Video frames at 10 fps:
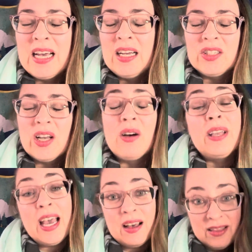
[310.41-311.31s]
So,
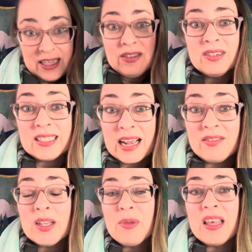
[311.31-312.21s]
yeah, these are kind of
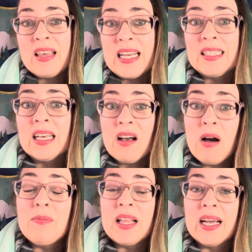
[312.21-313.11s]
some of the things that
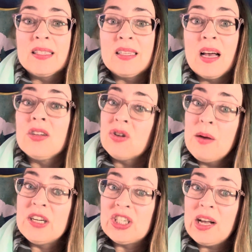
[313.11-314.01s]
complex
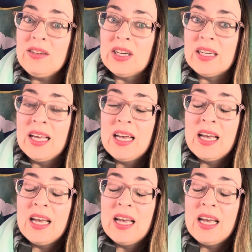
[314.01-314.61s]
trauma in childhood